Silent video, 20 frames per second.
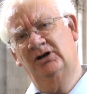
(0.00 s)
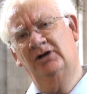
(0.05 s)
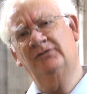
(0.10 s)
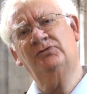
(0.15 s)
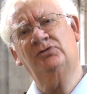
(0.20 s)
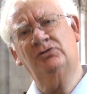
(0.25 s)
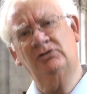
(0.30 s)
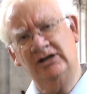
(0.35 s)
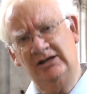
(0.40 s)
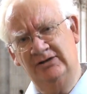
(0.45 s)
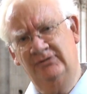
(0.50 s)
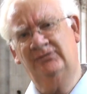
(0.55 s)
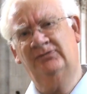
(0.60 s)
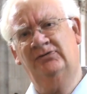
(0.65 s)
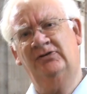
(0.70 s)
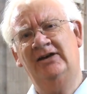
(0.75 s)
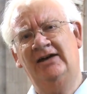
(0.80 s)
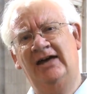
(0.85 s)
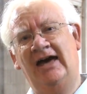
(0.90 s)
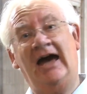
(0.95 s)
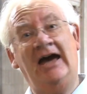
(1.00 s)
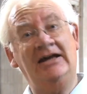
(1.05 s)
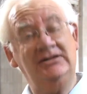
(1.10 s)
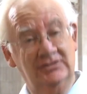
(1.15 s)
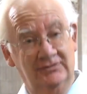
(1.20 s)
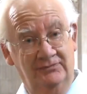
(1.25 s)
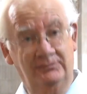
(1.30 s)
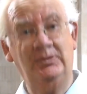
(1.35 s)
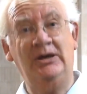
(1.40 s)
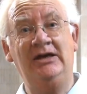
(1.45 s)
of grief and
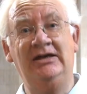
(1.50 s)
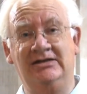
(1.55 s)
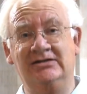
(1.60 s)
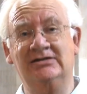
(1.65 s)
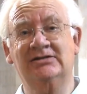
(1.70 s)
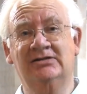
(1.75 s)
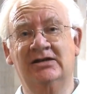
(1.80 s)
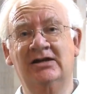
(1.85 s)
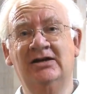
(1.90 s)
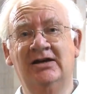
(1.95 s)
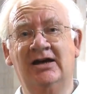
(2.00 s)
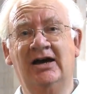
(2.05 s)
of peace,